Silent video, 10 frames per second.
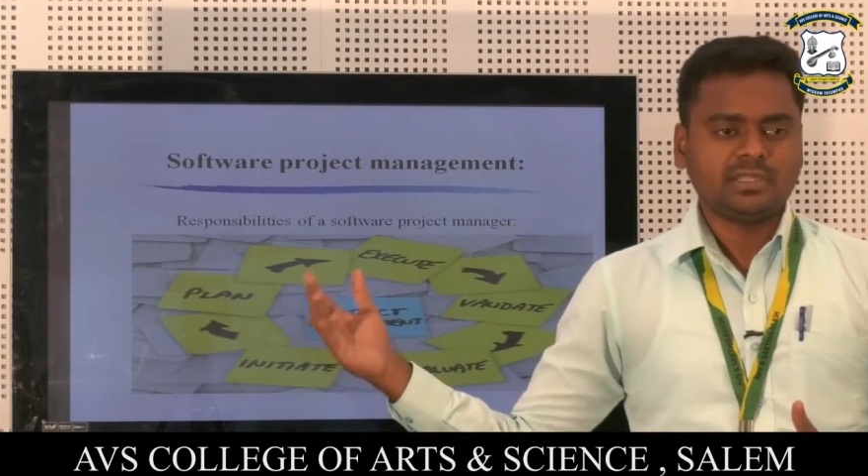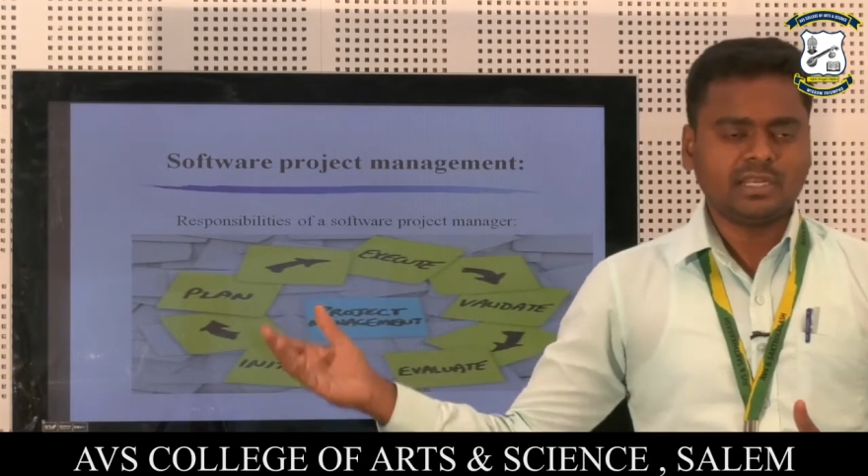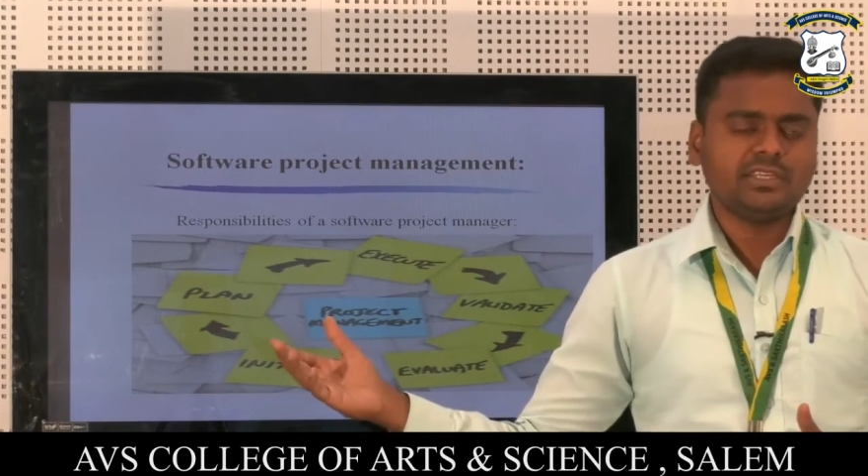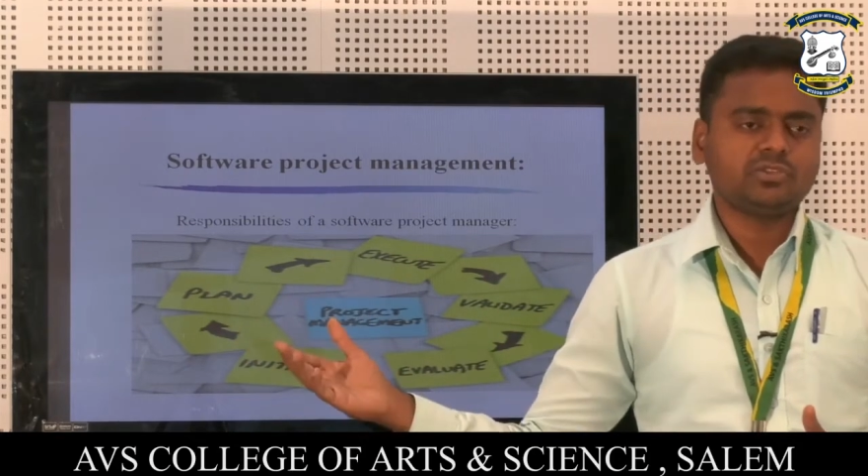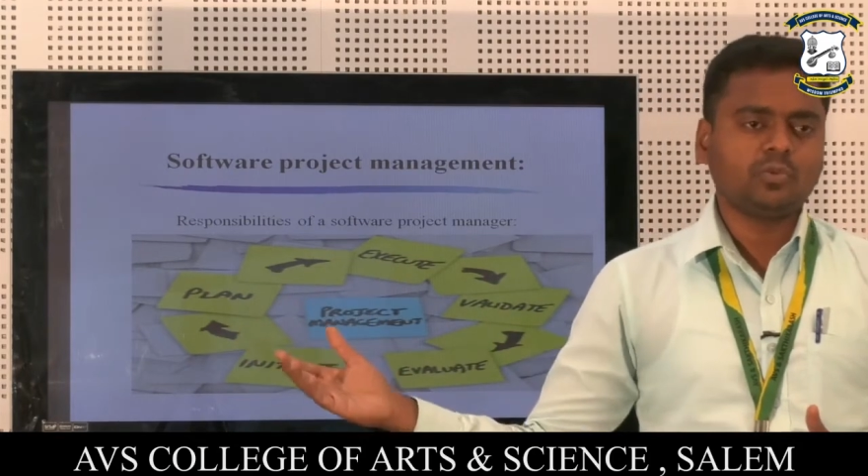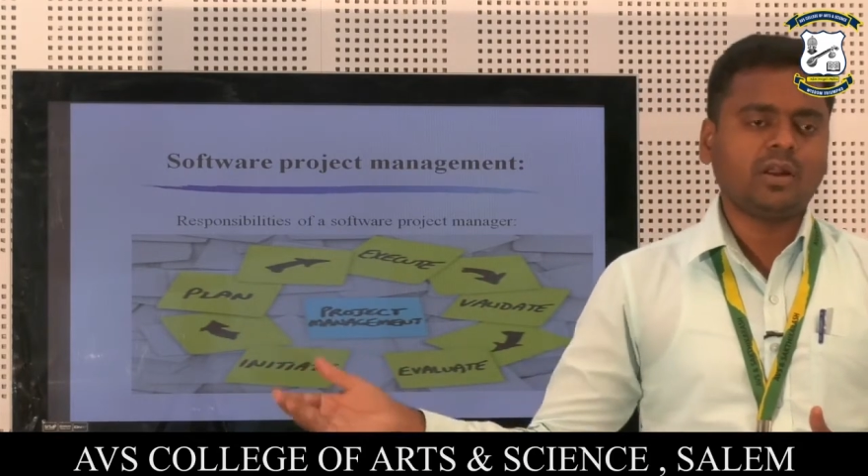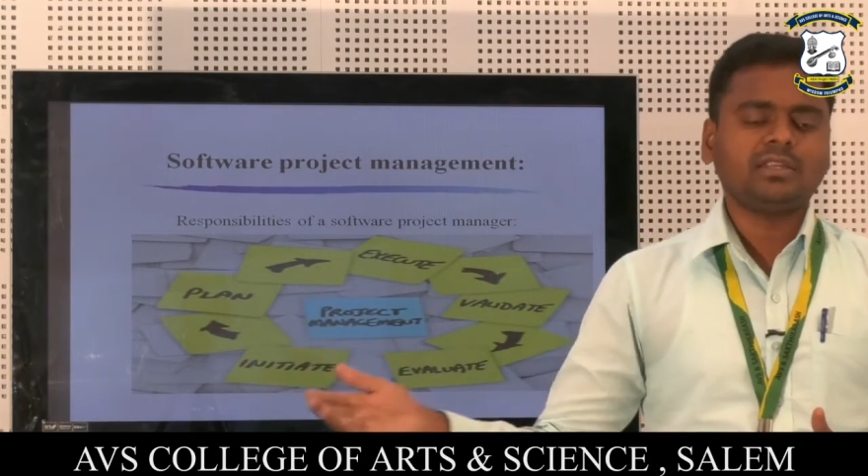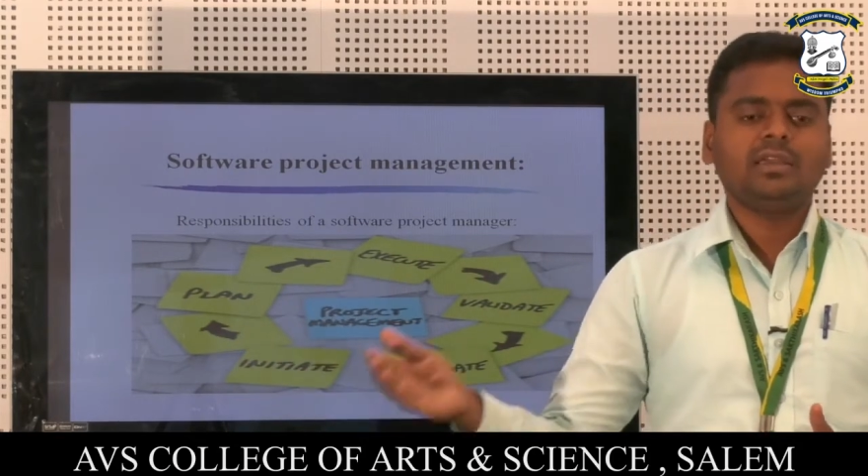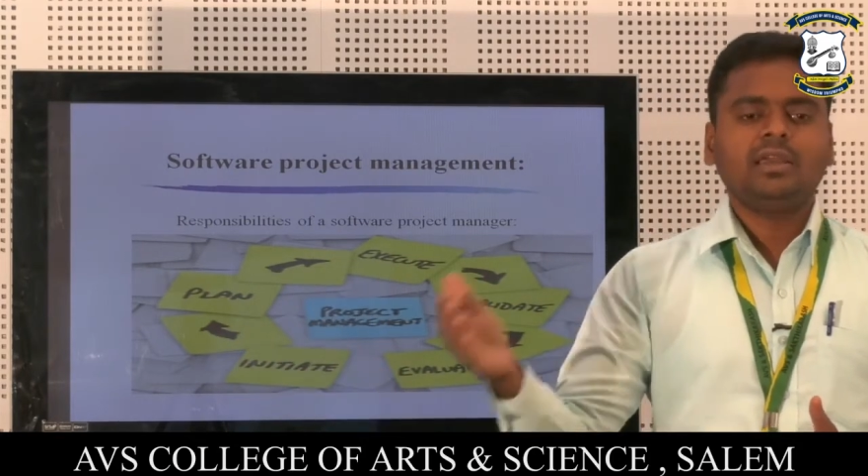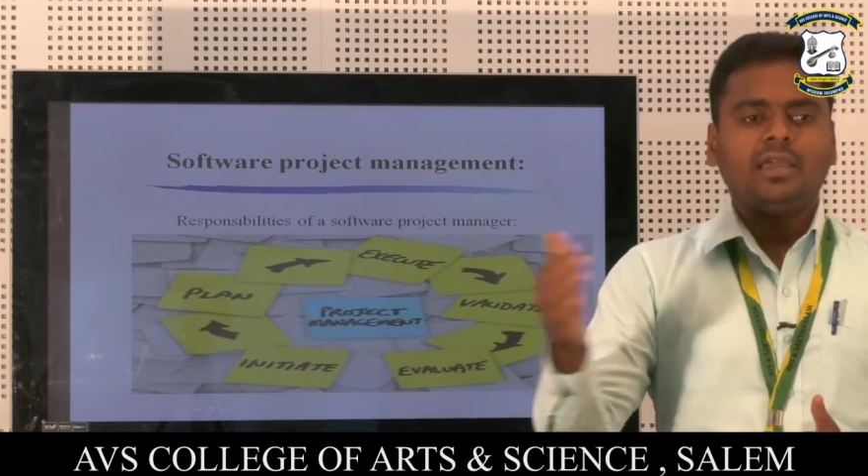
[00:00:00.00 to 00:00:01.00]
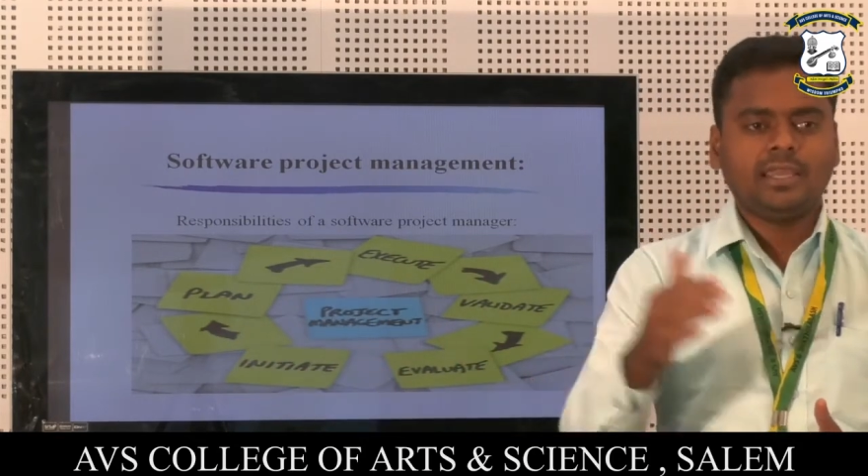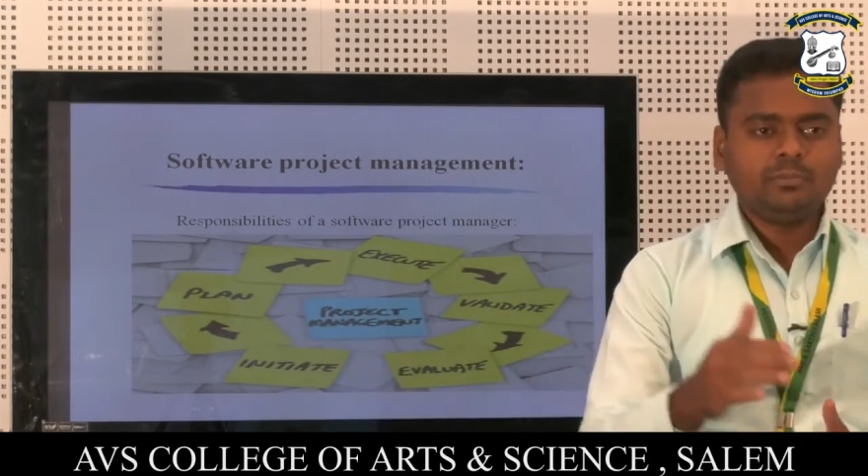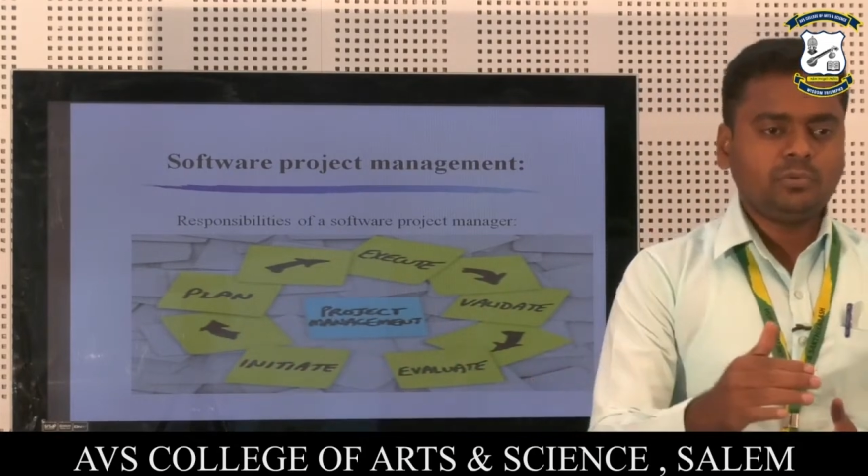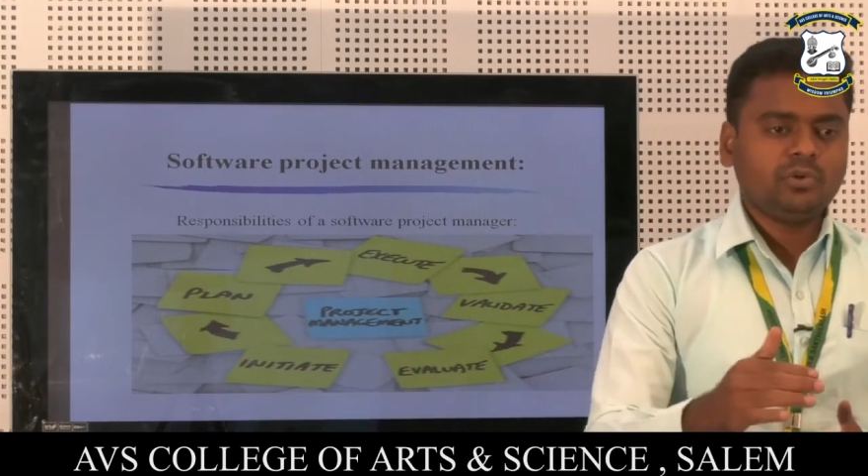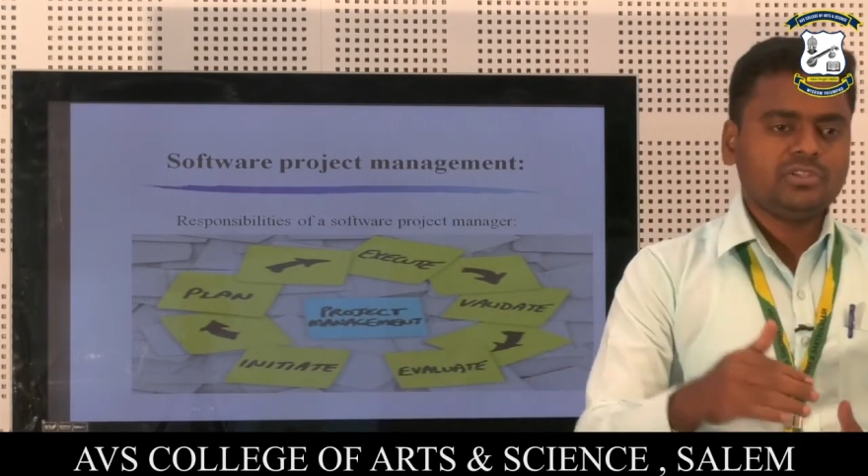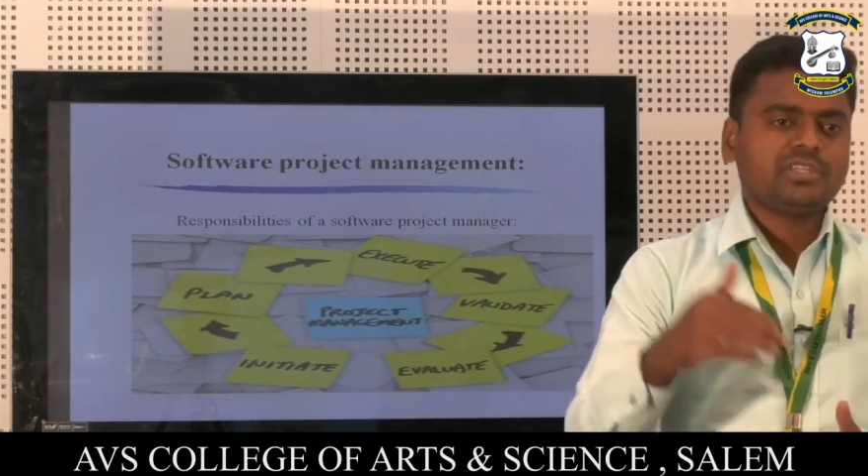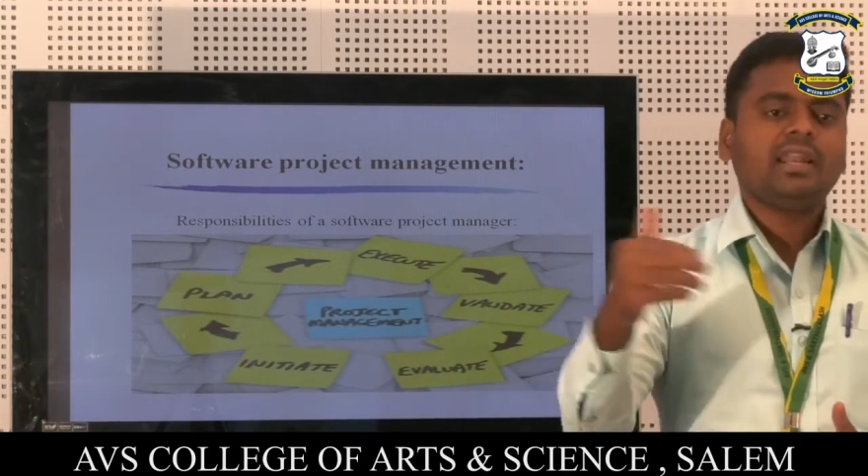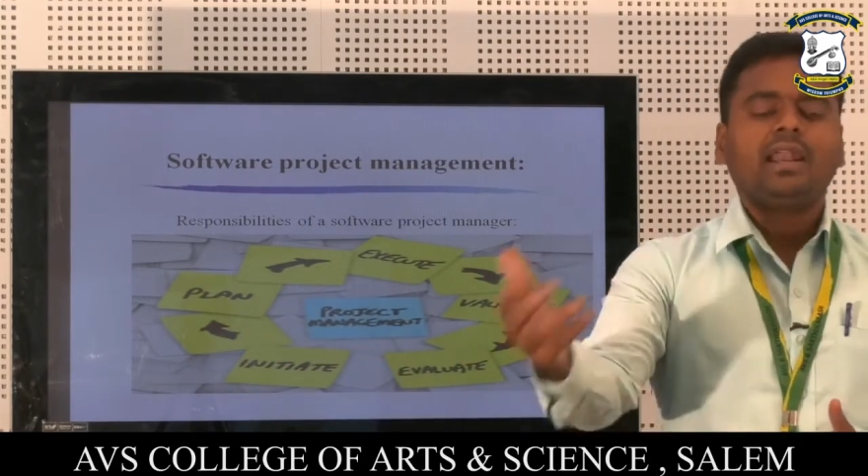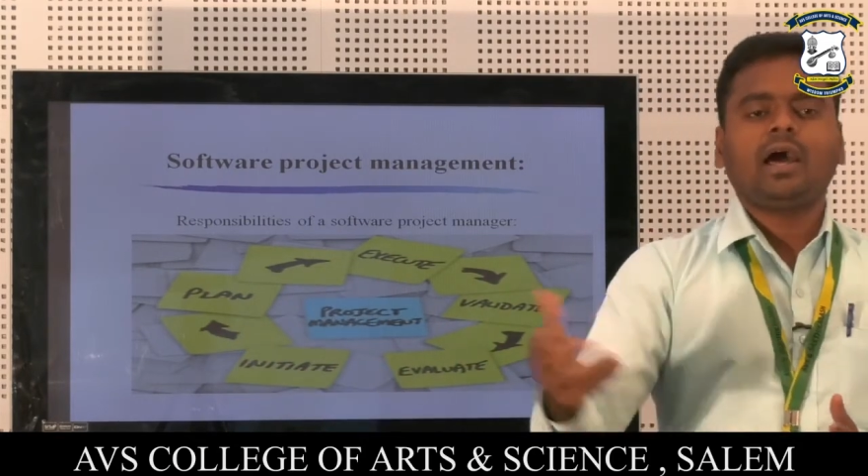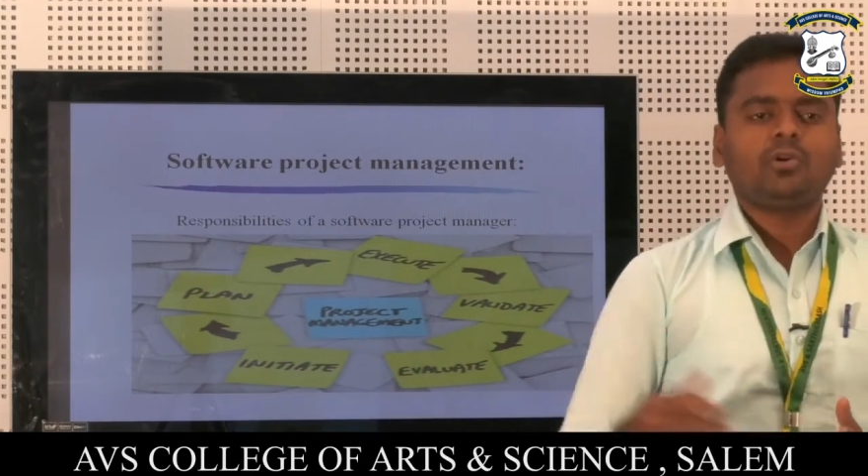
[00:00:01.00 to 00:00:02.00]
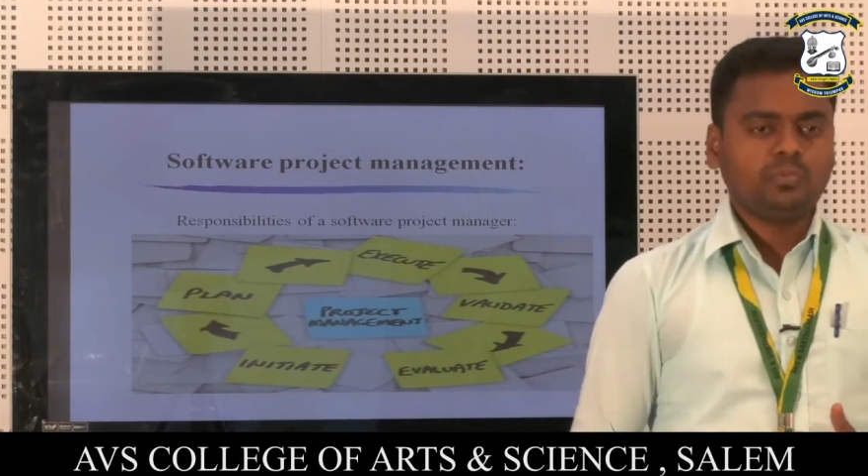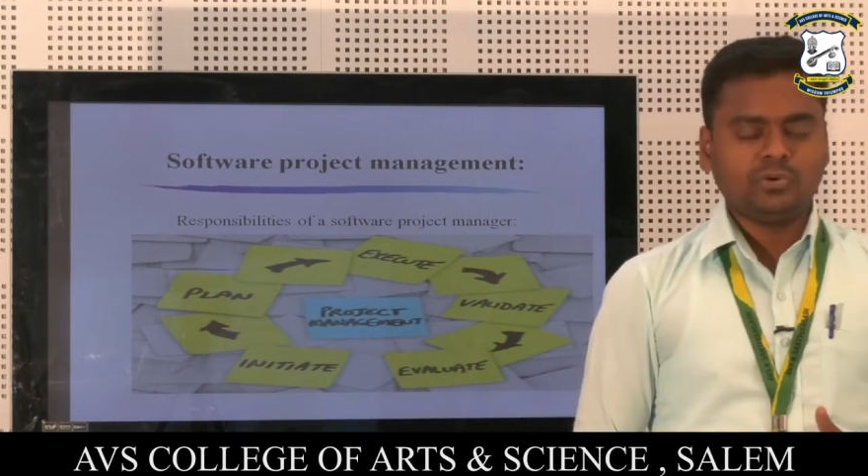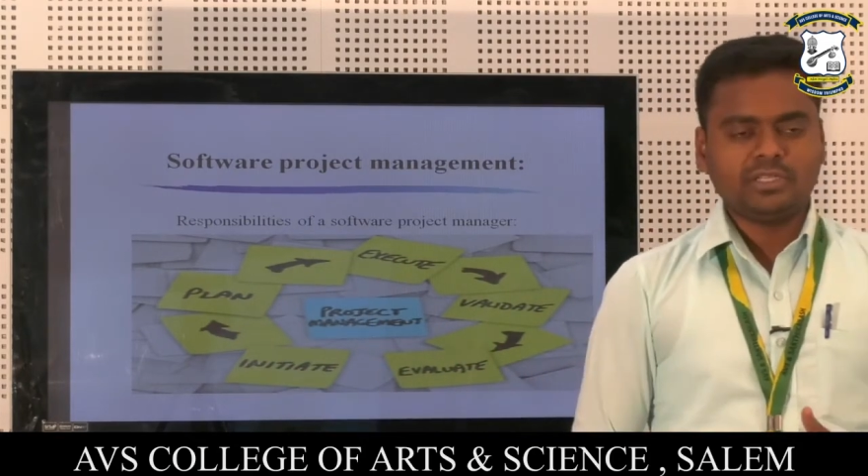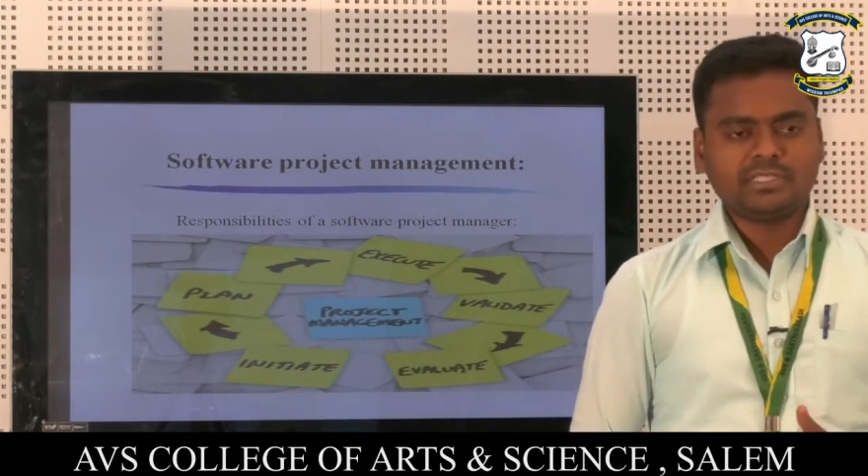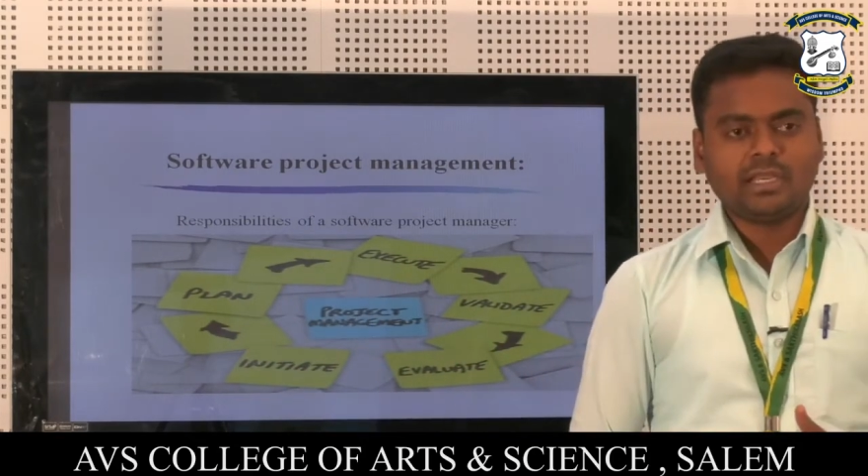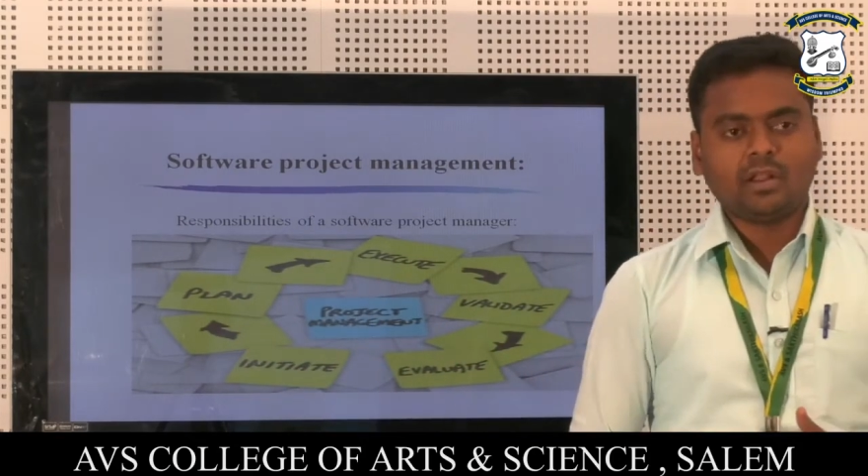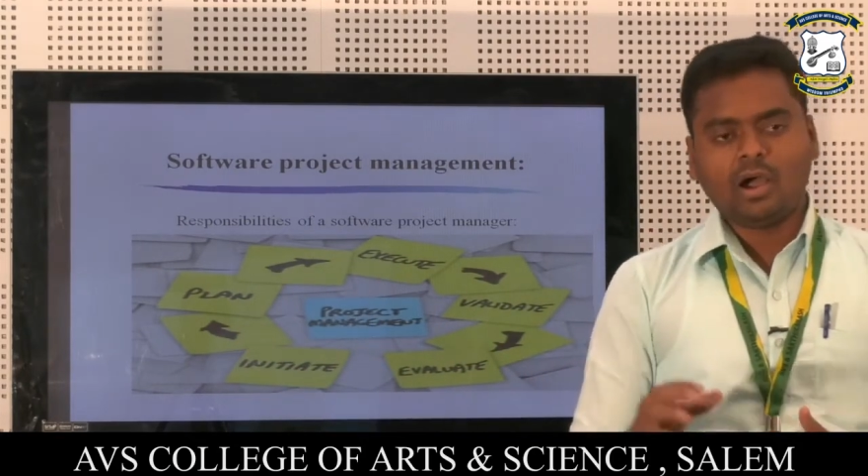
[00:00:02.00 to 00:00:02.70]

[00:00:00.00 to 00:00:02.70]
That is what? Input design and output design,